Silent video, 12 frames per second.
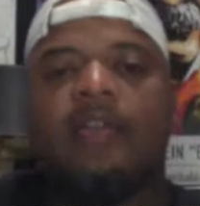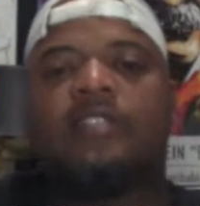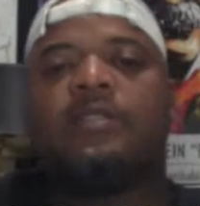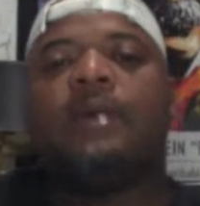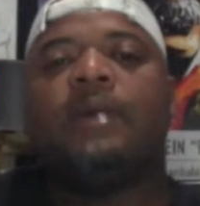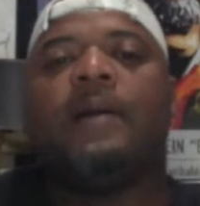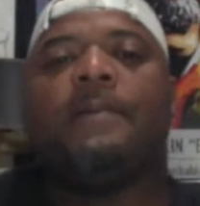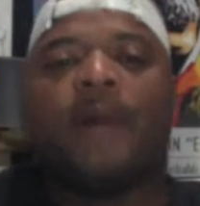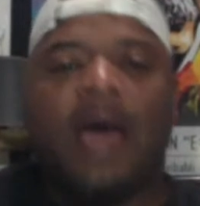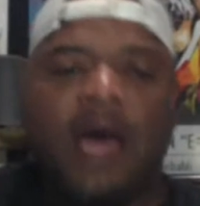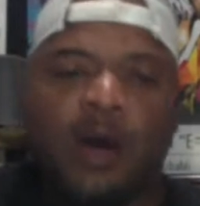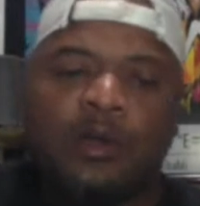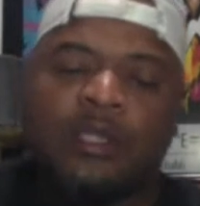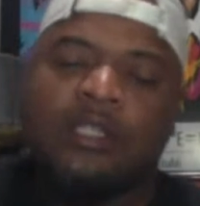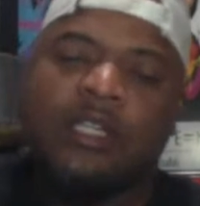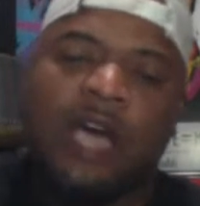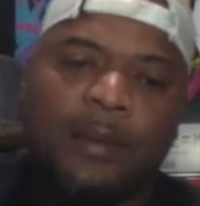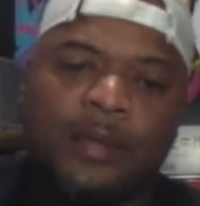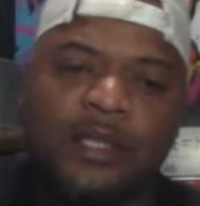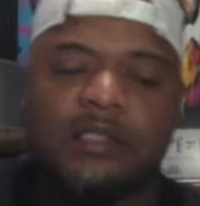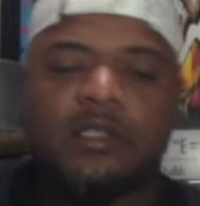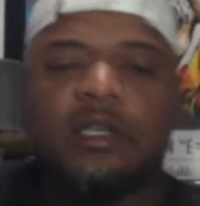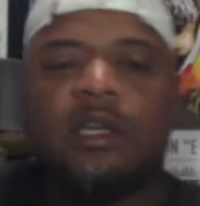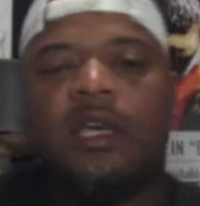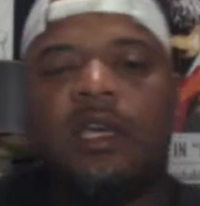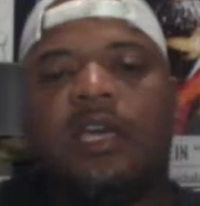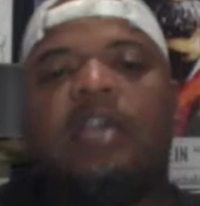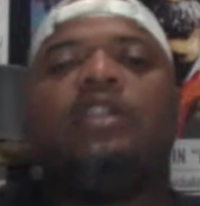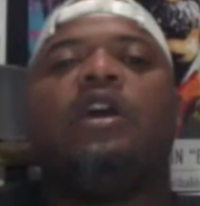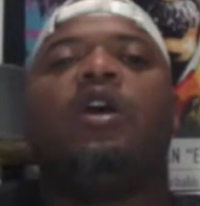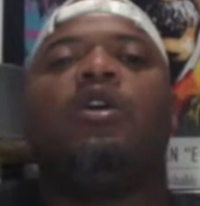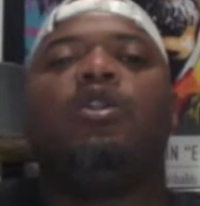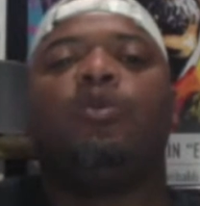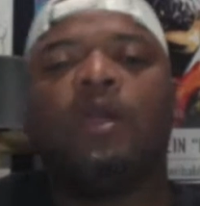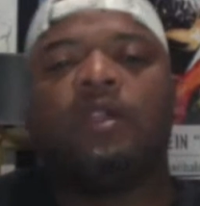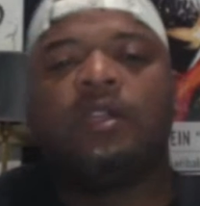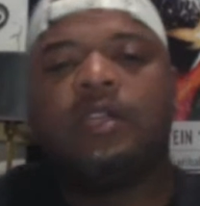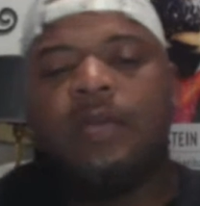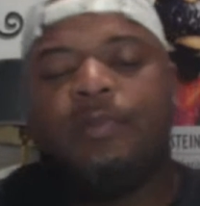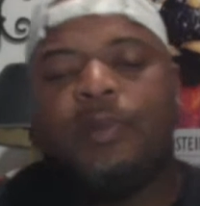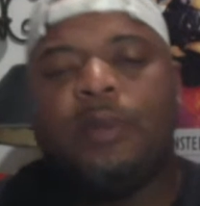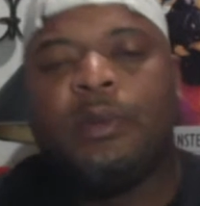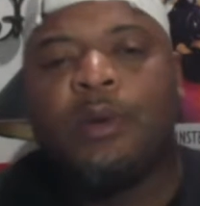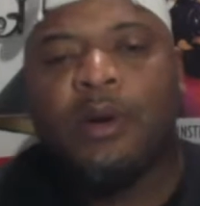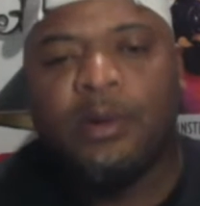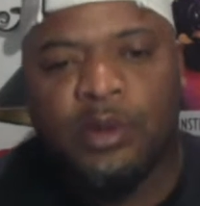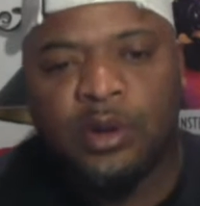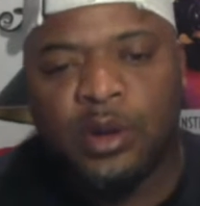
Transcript: It's about power and dominance. And the only way to keep people,